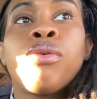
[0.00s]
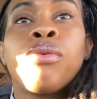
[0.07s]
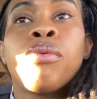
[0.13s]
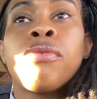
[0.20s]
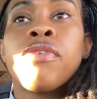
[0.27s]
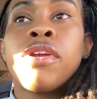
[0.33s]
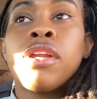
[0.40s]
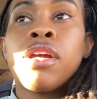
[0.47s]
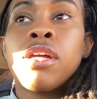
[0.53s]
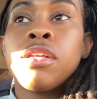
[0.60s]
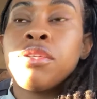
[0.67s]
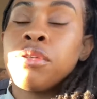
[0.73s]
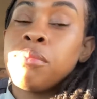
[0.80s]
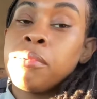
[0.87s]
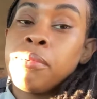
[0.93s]
we're running a
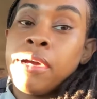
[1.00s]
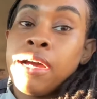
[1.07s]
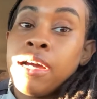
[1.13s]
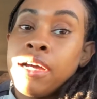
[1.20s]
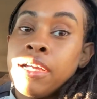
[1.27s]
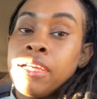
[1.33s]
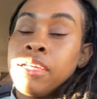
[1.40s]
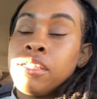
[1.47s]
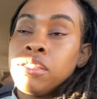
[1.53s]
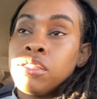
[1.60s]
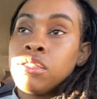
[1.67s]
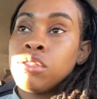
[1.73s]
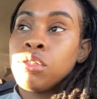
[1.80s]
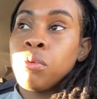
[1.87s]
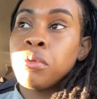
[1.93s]
little bit behind,
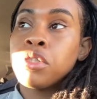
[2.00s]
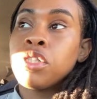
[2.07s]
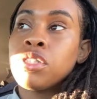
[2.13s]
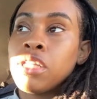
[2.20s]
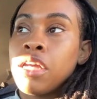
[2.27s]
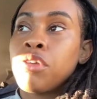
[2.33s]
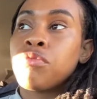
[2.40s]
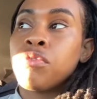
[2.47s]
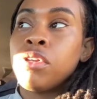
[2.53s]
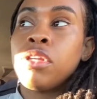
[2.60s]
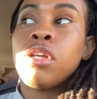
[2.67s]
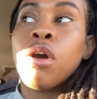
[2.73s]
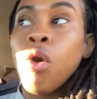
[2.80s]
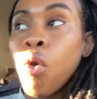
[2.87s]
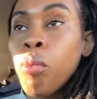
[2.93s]
so we're just like really
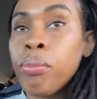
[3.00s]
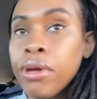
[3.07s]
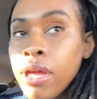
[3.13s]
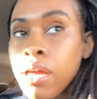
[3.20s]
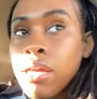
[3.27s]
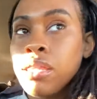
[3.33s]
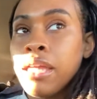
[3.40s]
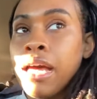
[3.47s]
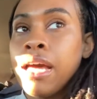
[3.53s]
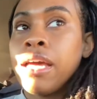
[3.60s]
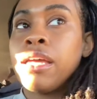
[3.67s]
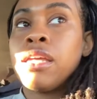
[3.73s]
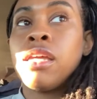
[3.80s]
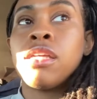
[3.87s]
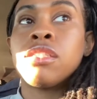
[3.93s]
hoping that
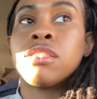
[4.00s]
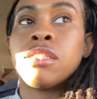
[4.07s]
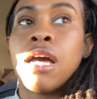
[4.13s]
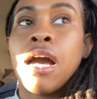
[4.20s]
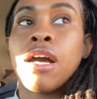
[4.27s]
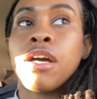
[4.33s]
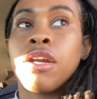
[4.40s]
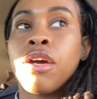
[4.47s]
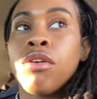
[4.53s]
he's not gonna